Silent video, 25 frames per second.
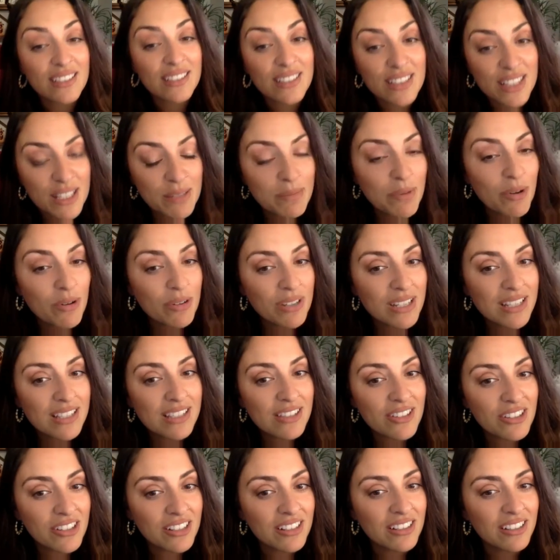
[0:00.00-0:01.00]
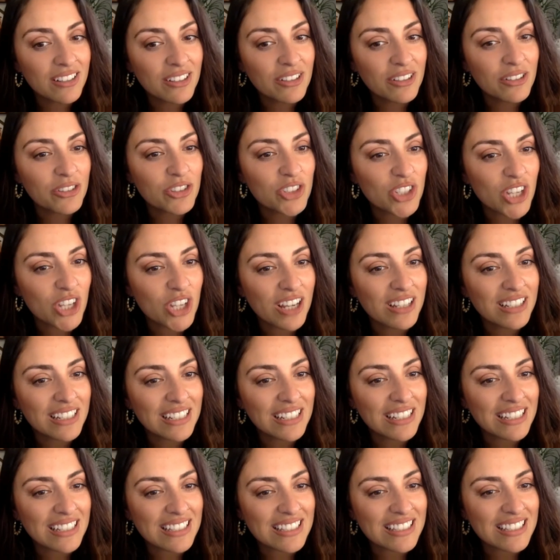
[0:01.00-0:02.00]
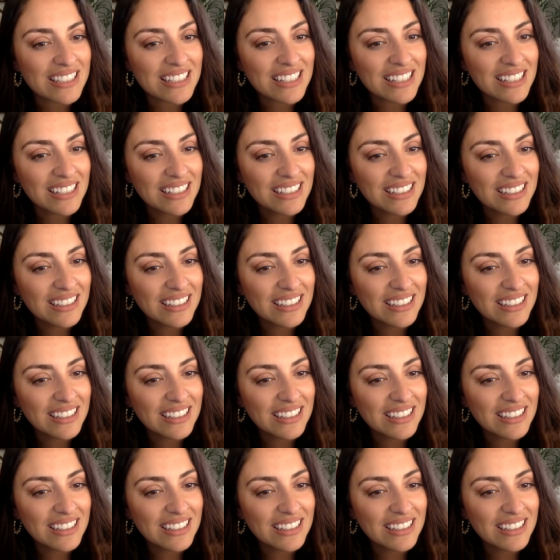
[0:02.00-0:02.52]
Smokey's looking a little chunky, isn't he?